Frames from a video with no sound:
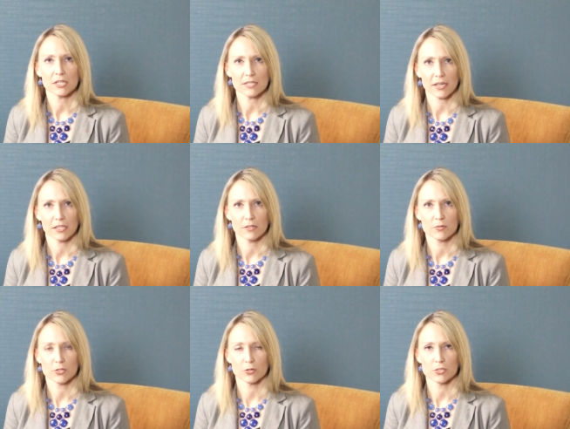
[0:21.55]
an executive
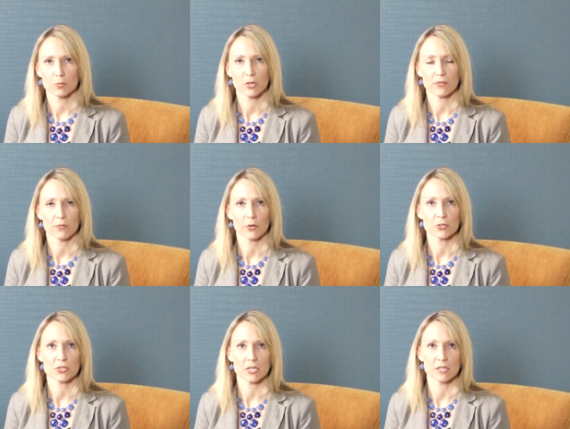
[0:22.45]
search, one of the
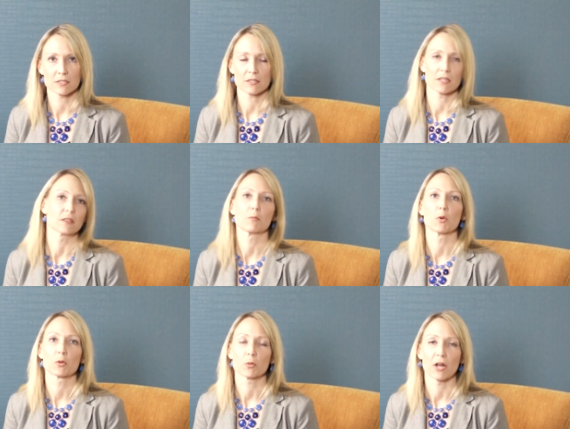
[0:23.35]
first things that the
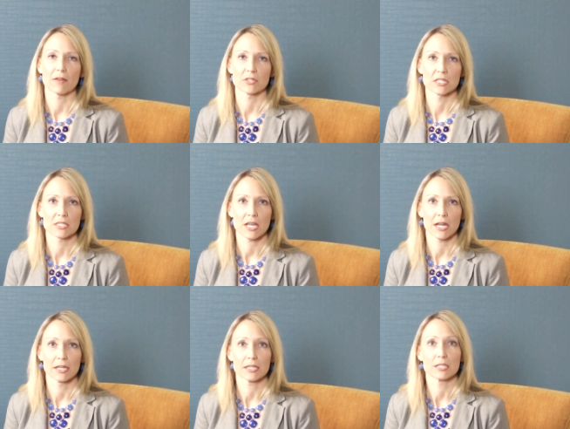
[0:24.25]
board will have to
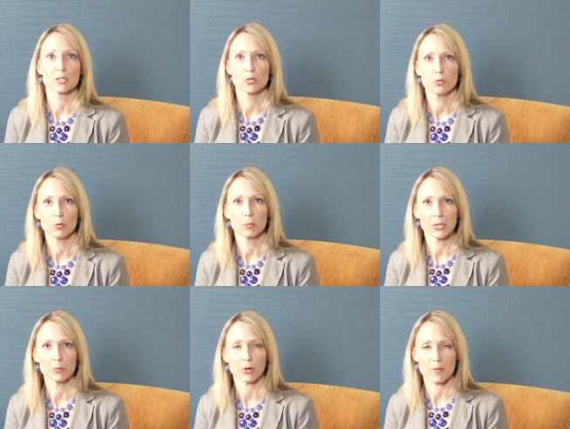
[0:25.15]
decide is who will
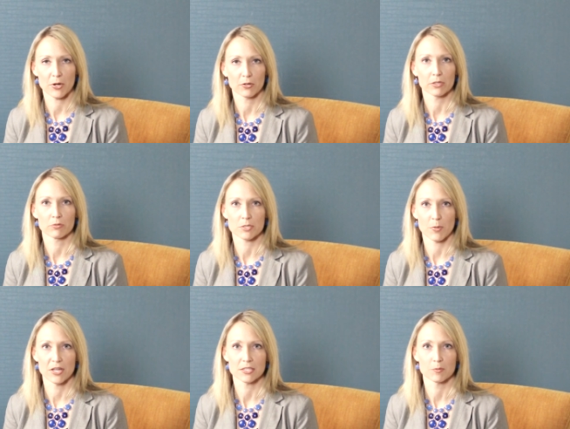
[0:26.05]
be primarily
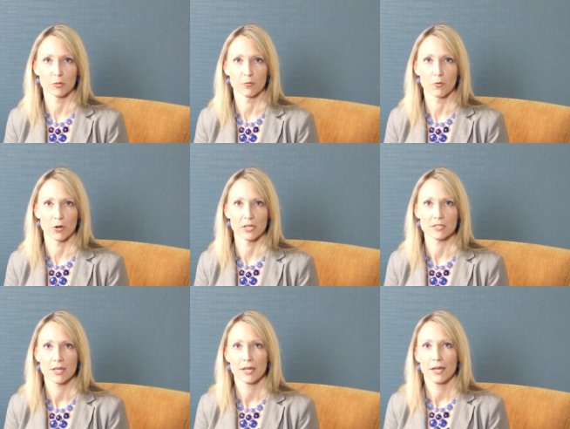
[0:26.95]
responsible for it.
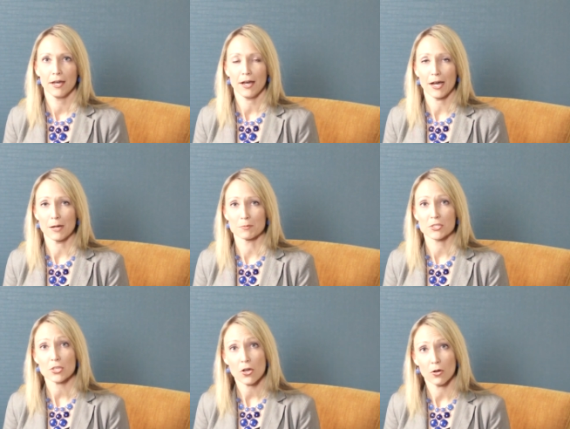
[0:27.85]
Um,
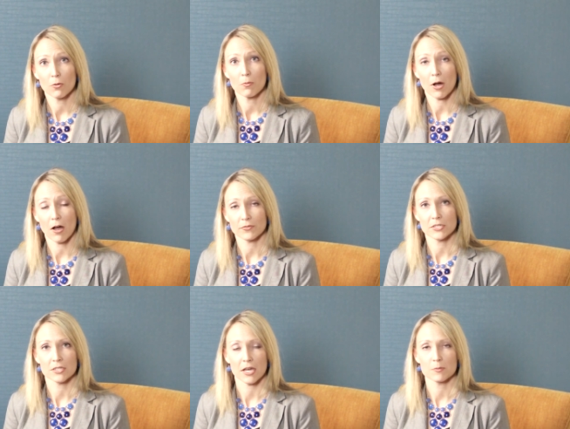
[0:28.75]
so
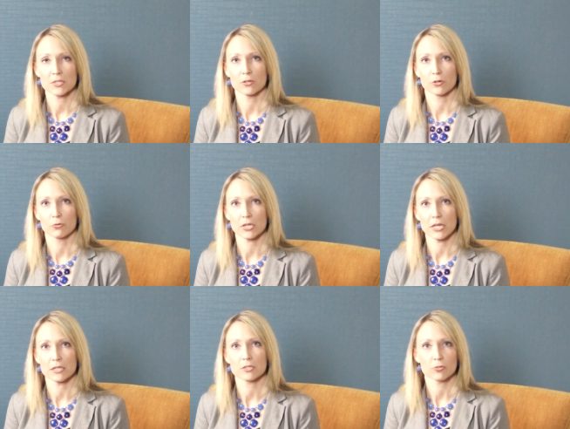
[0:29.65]
oftentimes they'll
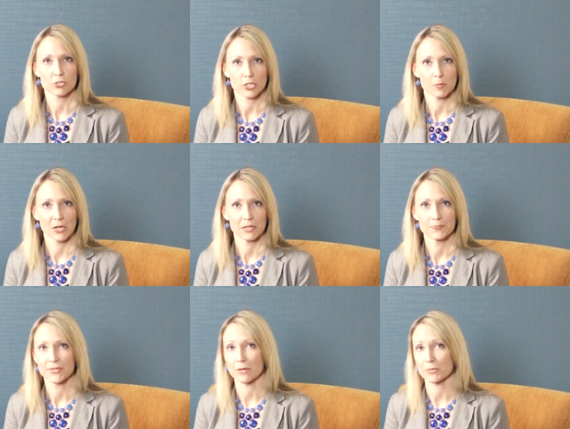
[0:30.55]
create a search committee.
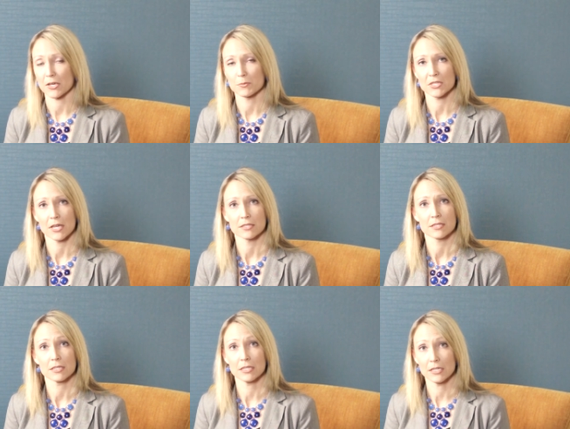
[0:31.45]
Sometimes that's
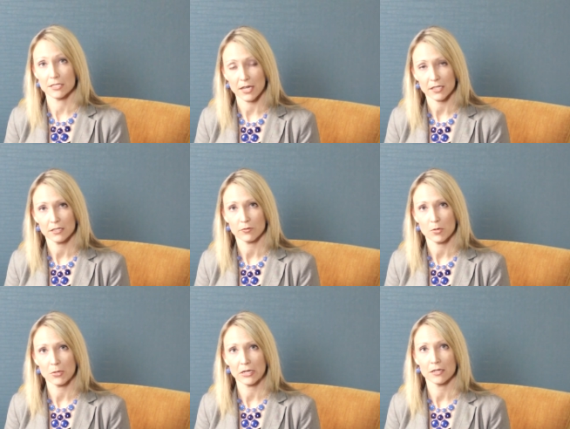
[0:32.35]
the executive
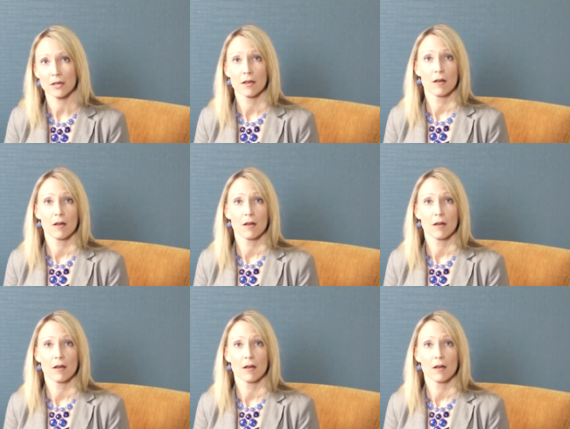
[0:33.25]
committee,